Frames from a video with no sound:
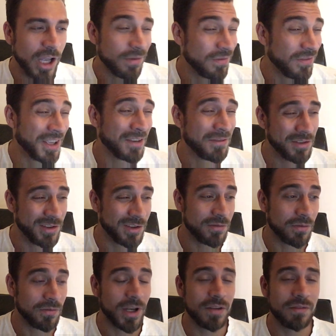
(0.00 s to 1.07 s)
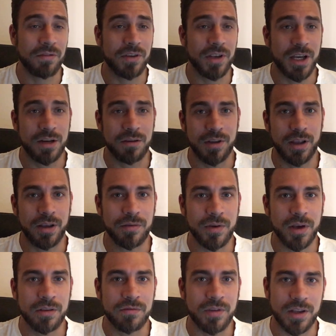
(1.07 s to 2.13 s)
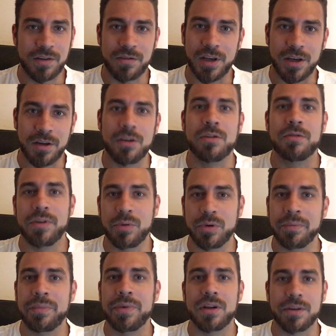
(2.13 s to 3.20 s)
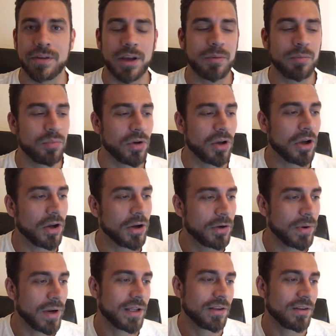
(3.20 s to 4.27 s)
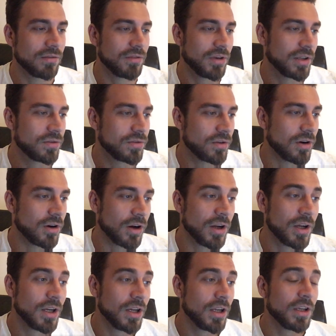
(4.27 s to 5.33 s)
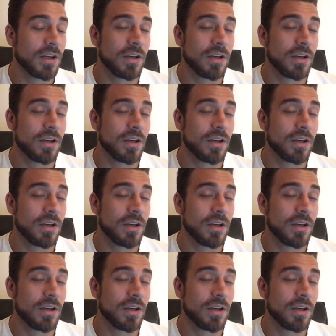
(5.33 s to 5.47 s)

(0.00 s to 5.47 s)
I think this is the fight that we kind of like thought that uh, oh they would build up uh, Grant as the next star.